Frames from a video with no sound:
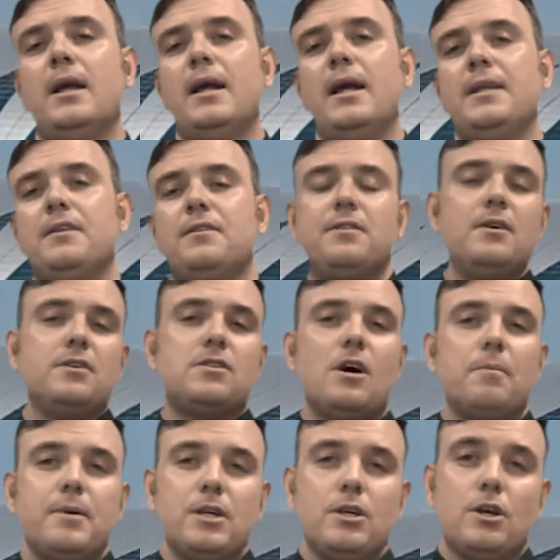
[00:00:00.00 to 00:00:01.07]
And the third
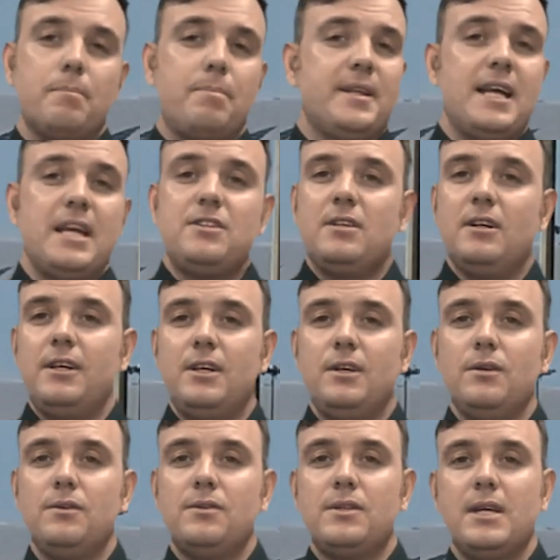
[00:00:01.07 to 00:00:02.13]
topic you could potentially
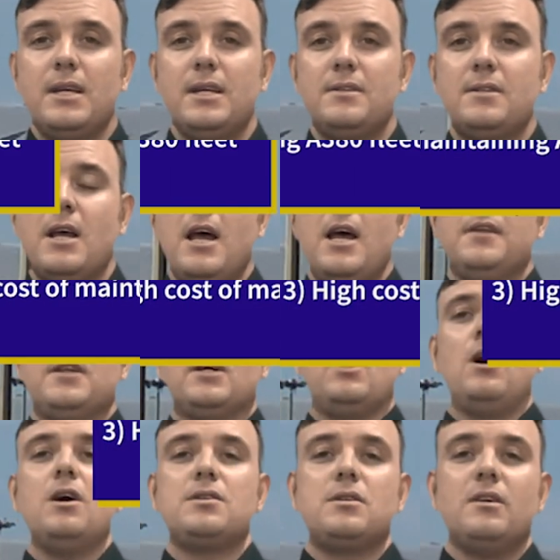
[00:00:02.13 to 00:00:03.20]
use is the
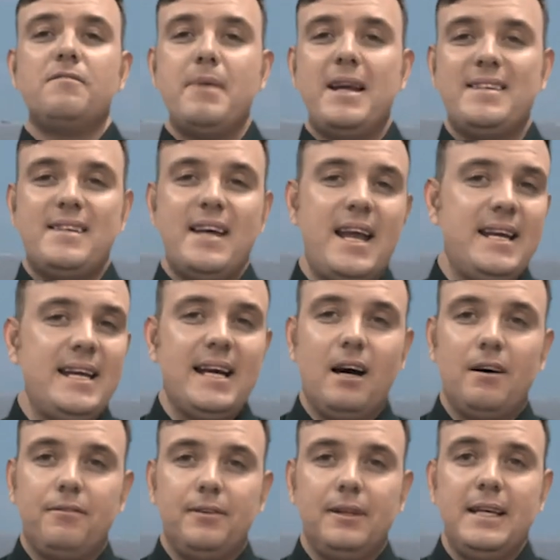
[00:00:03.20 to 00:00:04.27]
cost of maintaining
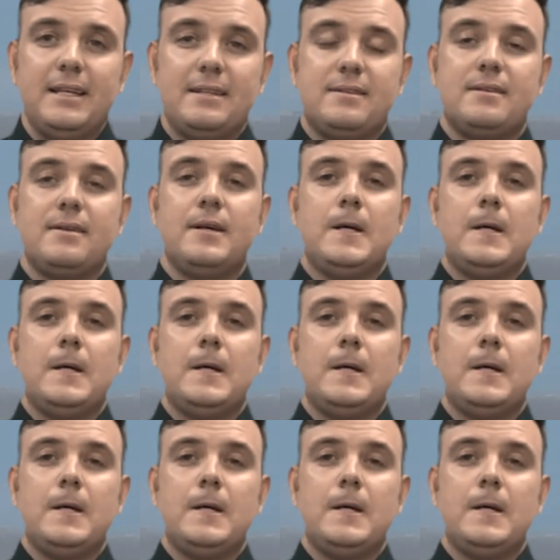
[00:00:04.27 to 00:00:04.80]
our fleet.